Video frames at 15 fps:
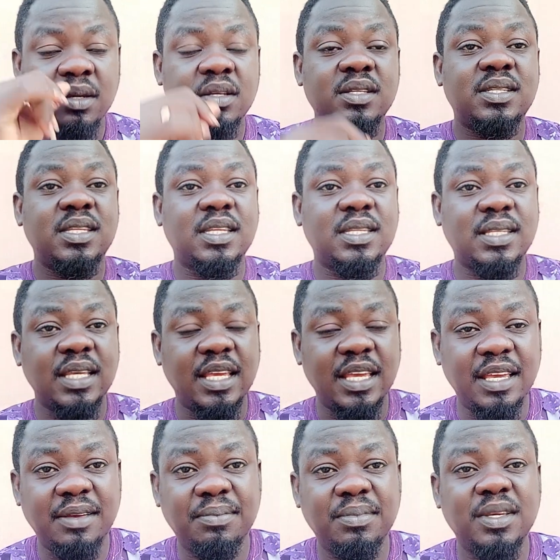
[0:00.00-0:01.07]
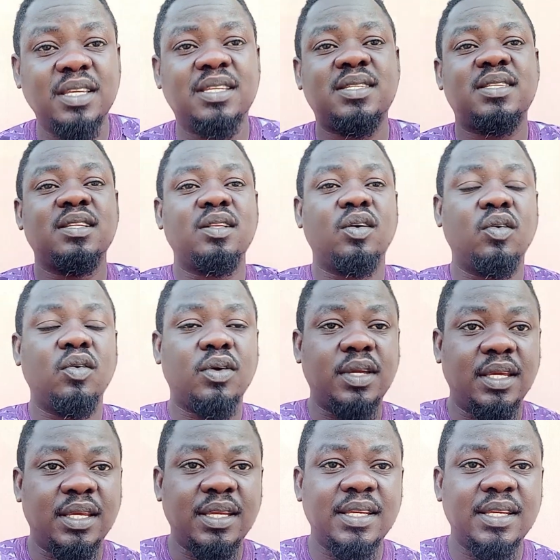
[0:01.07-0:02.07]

6 a.m., it's still okay.